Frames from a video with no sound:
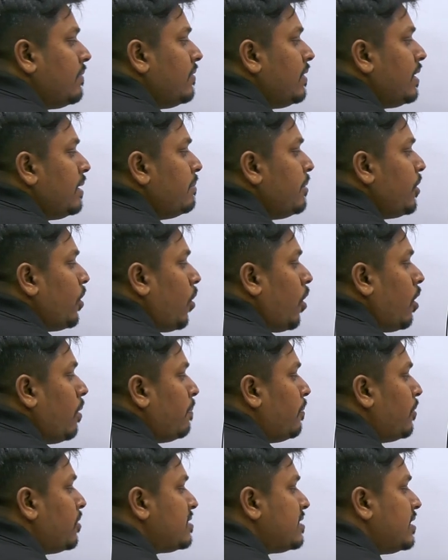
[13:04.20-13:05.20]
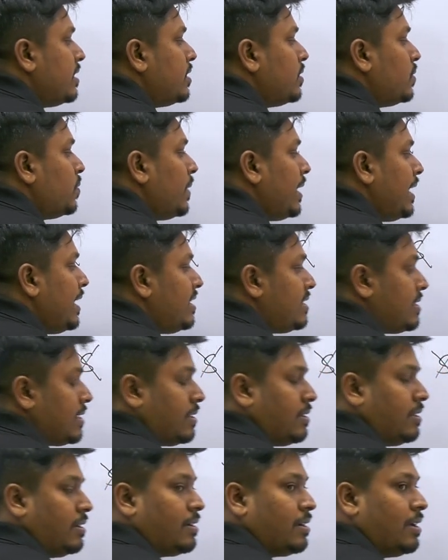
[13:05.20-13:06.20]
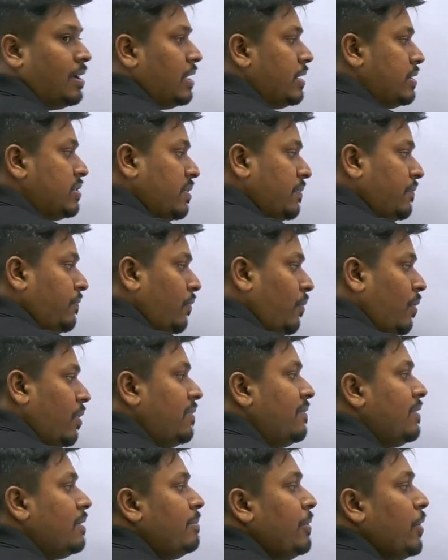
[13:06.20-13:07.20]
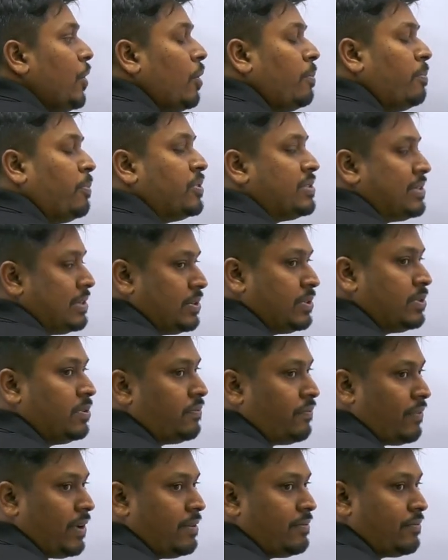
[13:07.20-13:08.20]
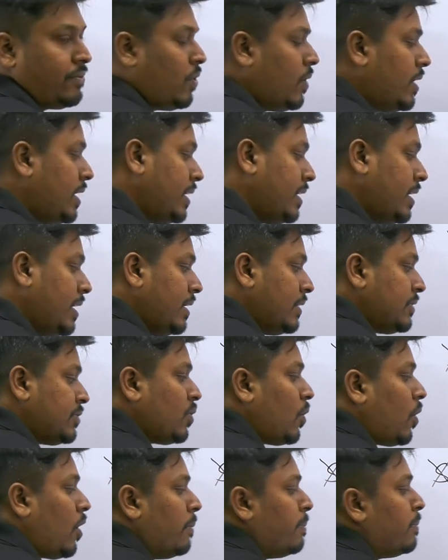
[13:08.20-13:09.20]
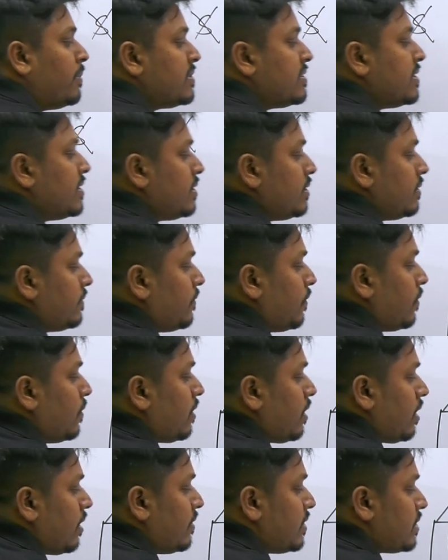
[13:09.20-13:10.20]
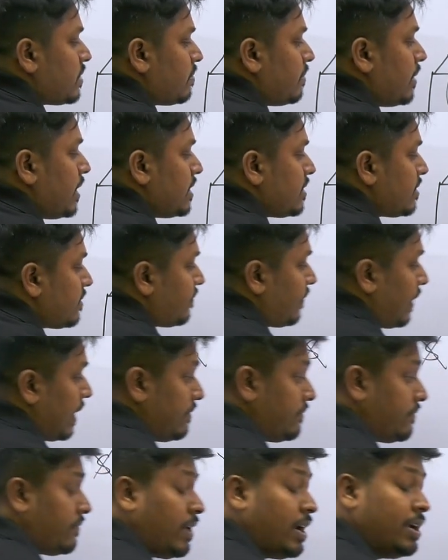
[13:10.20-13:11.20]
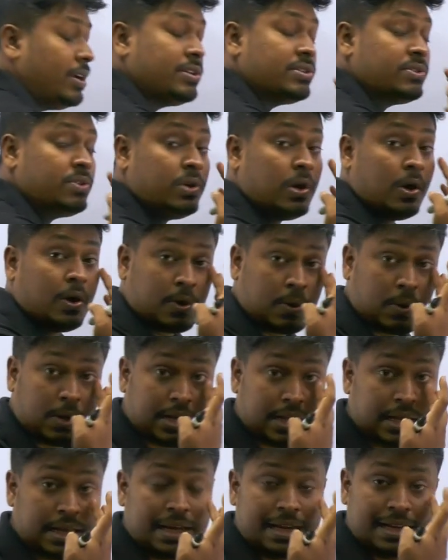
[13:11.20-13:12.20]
will be opposite to each other. So 4 will be opposite to 5. Got it? So opposite to 4, which means 5. Understood or not?